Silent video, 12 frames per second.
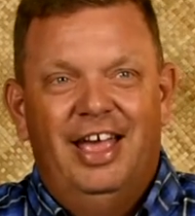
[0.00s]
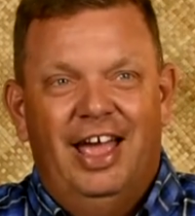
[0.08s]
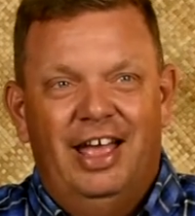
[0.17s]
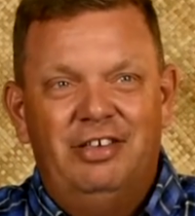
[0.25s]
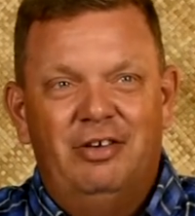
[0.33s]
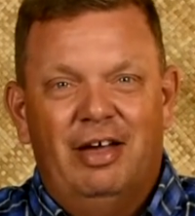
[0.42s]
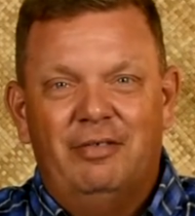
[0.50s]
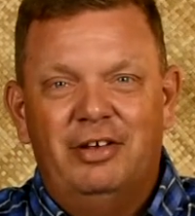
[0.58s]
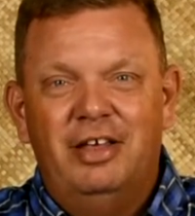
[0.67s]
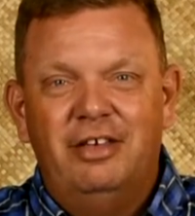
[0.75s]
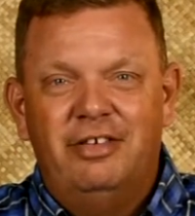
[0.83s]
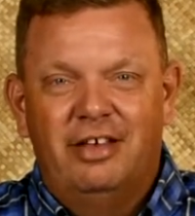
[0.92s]
and you have a
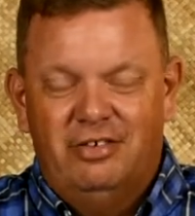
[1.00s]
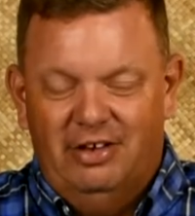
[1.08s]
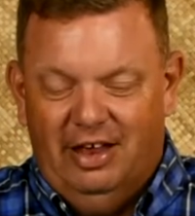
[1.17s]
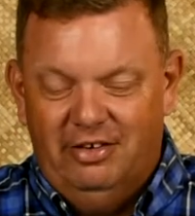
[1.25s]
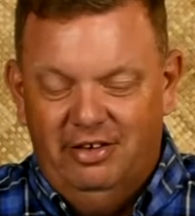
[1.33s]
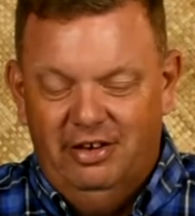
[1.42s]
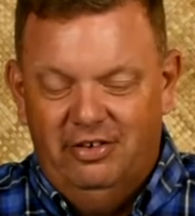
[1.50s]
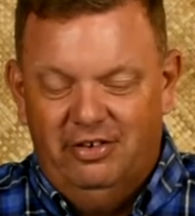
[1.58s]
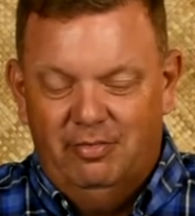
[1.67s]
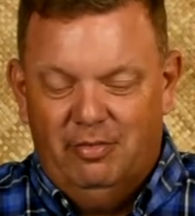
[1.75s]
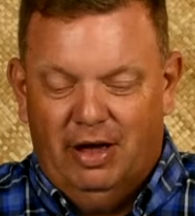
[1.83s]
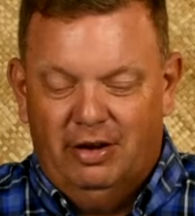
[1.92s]
decentralized
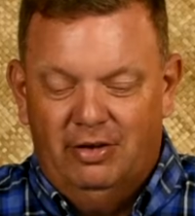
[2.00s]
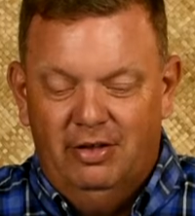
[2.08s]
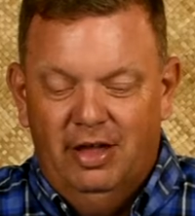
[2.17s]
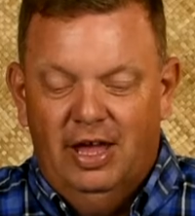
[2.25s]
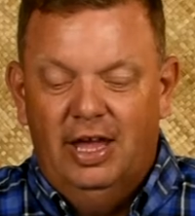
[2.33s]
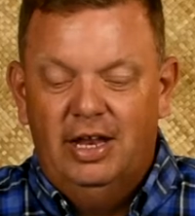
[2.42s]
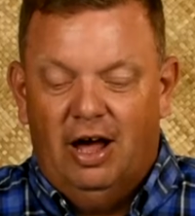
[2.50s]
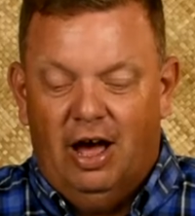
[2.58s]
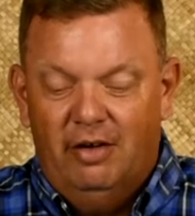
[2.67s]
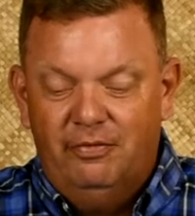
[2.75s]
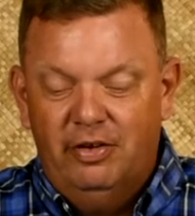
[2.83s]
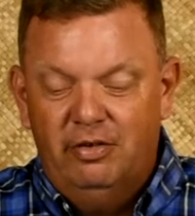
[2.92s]
leadership model, it
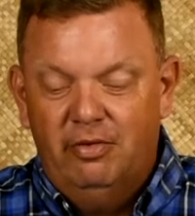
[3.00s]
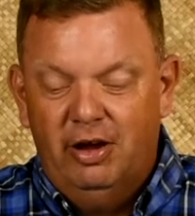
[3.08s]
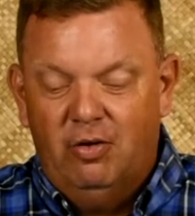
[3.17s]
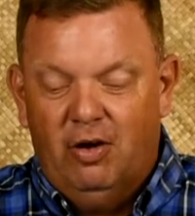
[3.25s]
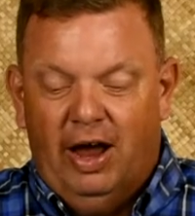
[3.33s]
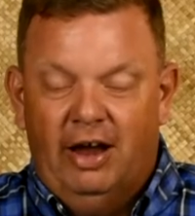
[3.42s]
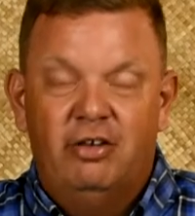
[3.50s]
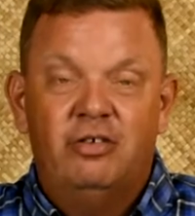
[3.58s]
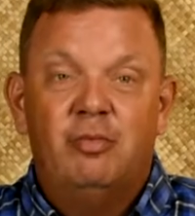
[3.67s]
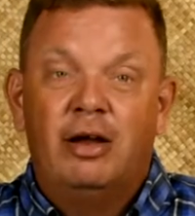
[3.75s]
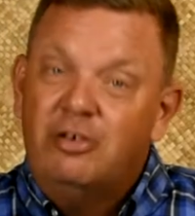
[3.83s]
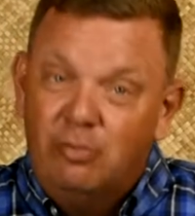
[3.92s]
often requires
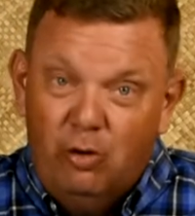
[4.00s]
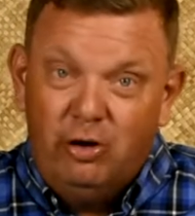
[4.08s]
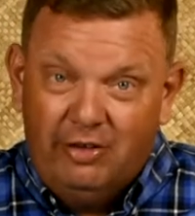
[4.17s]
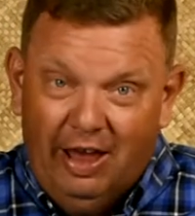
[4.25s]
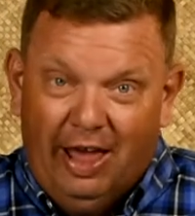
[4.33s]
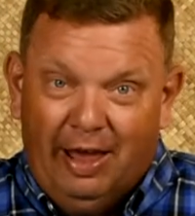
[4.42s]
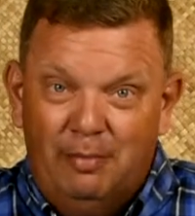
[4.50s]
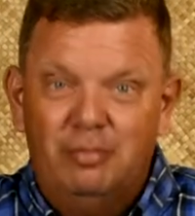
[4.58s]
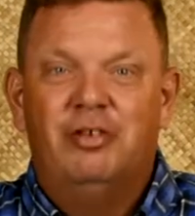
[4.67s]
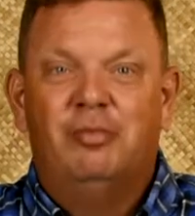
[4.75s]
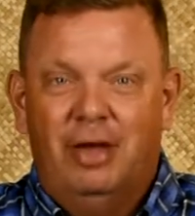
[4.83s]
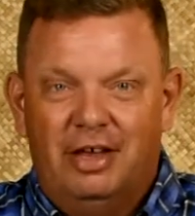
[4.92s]
much more time
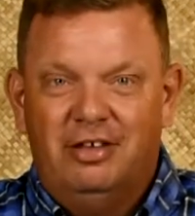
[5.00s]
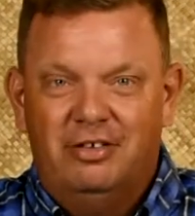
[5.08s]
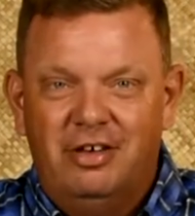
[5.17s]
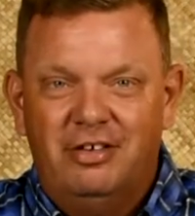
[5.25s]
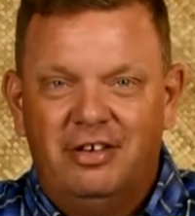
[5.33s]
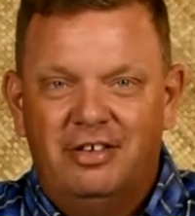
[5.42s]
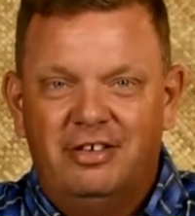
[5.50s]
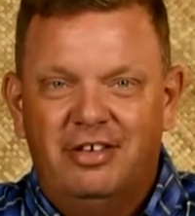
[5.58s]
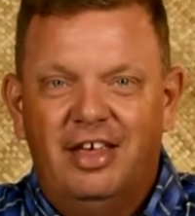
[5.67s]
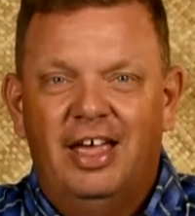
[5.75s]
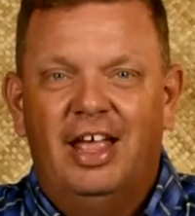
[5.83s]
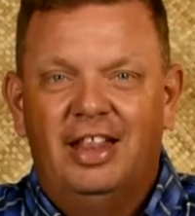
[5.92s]
to make decisions,
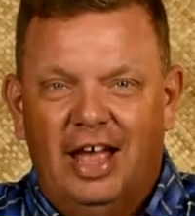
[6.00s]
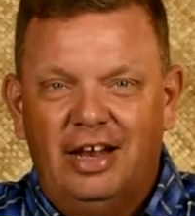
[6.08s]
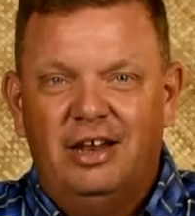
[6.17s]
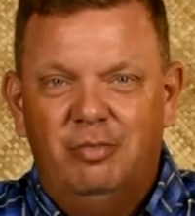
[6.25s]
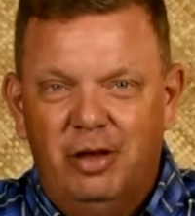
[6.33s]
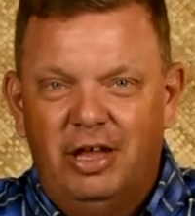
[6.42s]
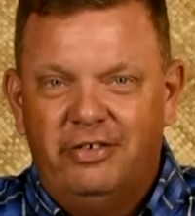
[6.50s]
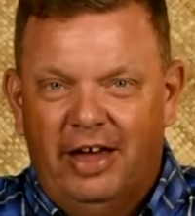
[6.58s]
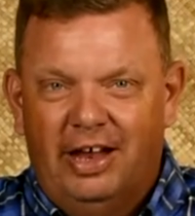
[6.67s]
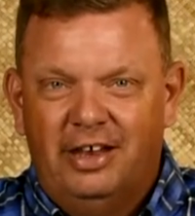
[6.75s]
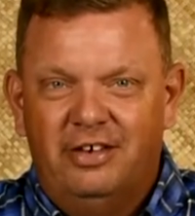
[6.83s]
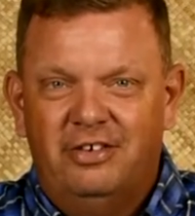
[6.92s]
and that can be a
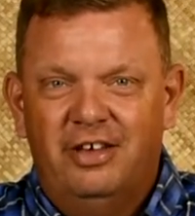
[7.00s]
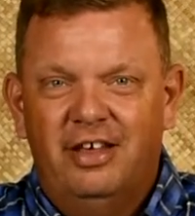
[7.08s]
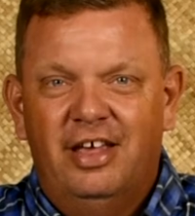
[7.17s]
challenge.